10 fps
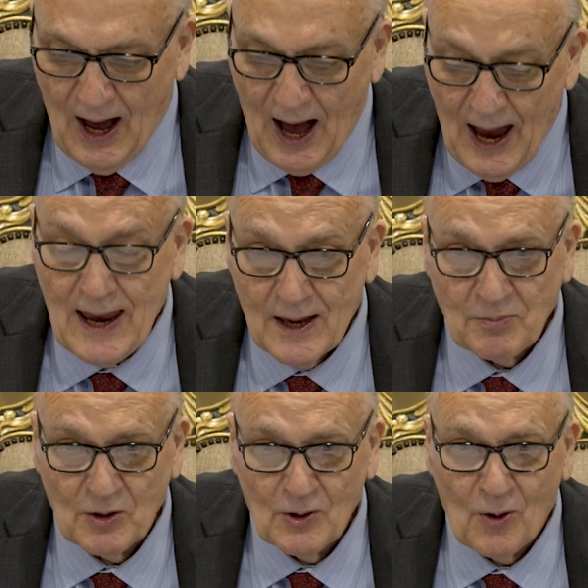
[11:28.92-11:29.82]
I
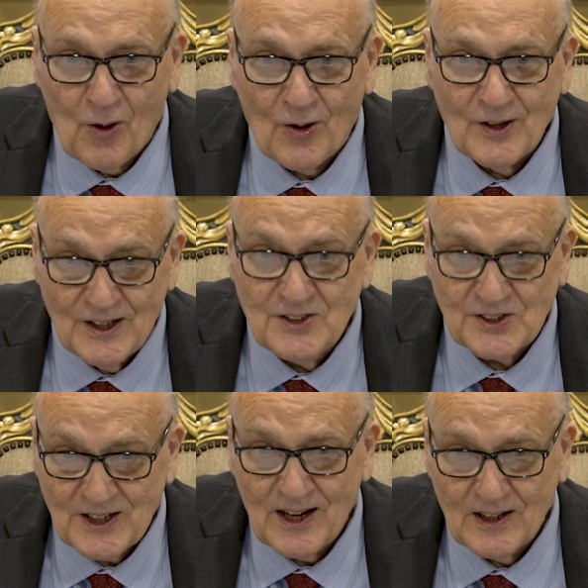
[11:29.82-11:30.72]
am the Lord. He's
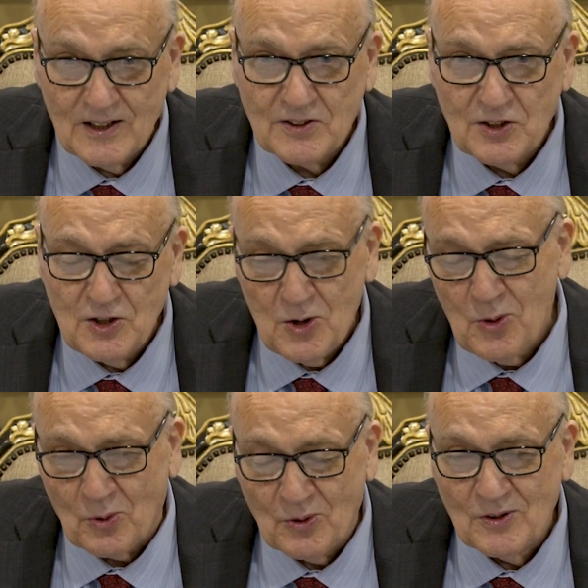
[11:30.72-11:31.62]
saying it to
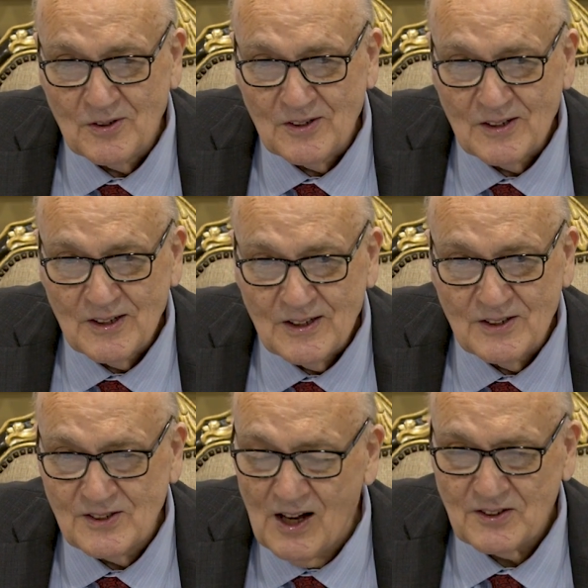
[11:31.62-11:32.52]
you.
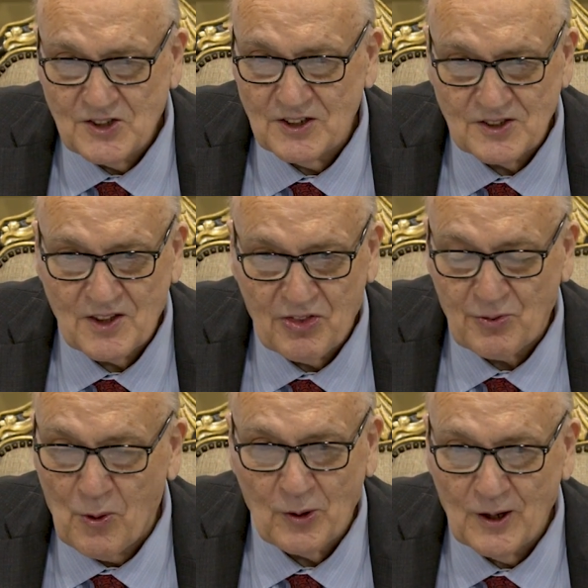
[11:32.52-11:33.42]
He's not just
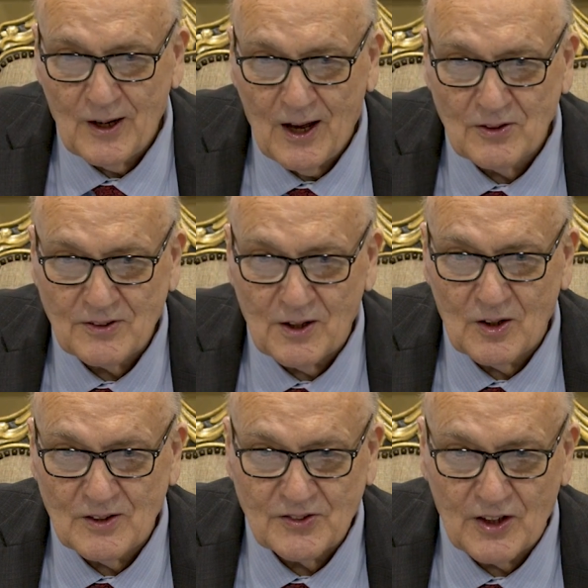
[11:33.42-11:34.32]
throwing it out
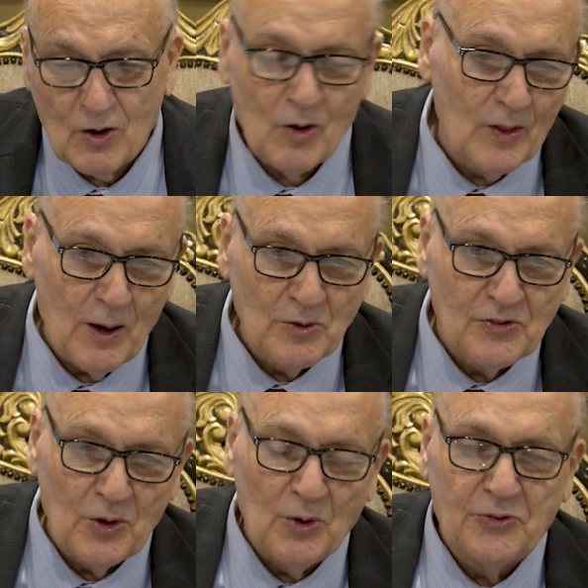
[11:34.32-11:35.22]
there and saying, oh, that
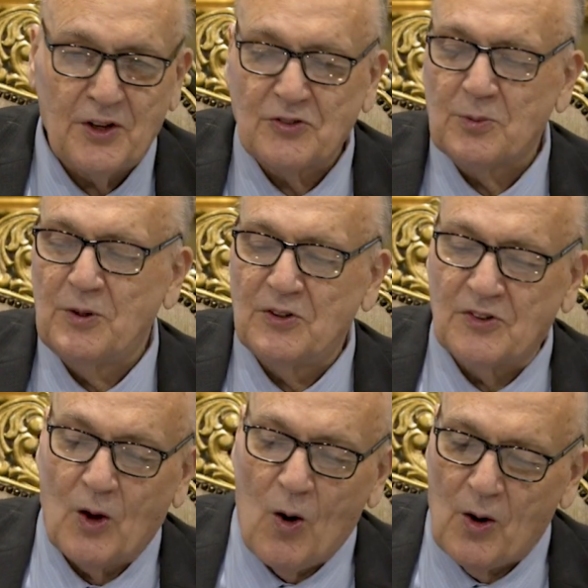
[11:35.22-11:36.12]
was the Old Testament.
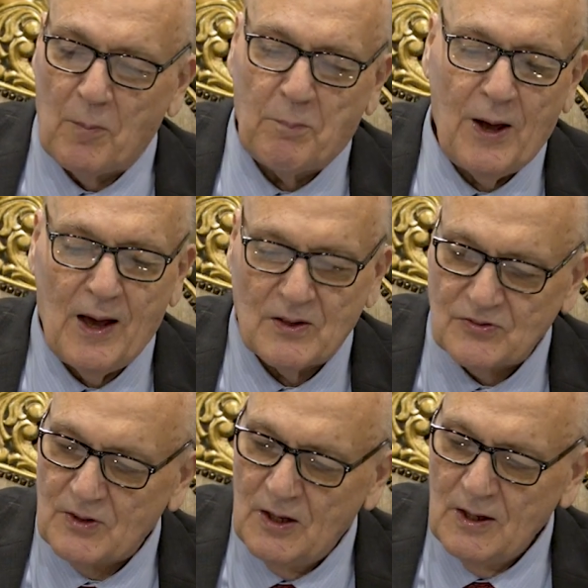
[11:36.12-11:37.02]
It's gone and
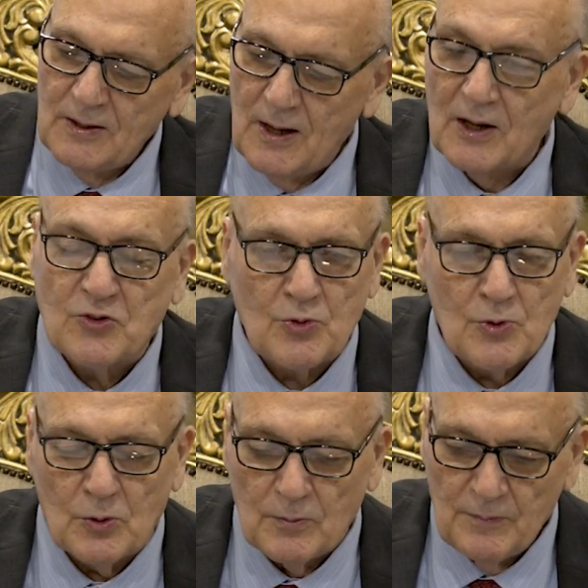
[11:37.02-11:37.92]
passed. Not
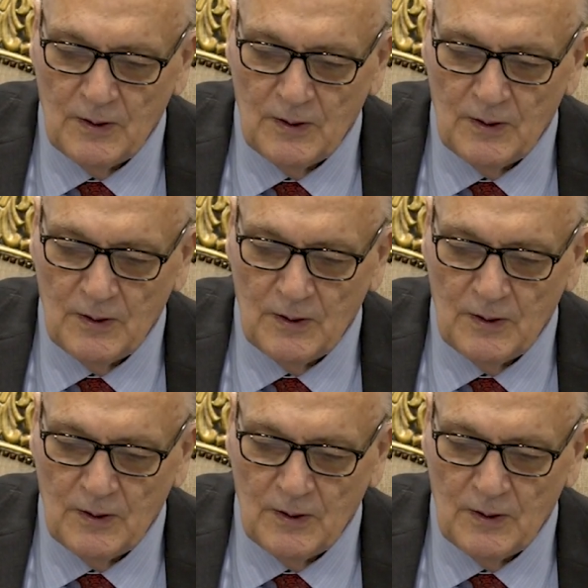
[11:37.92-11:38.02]
true.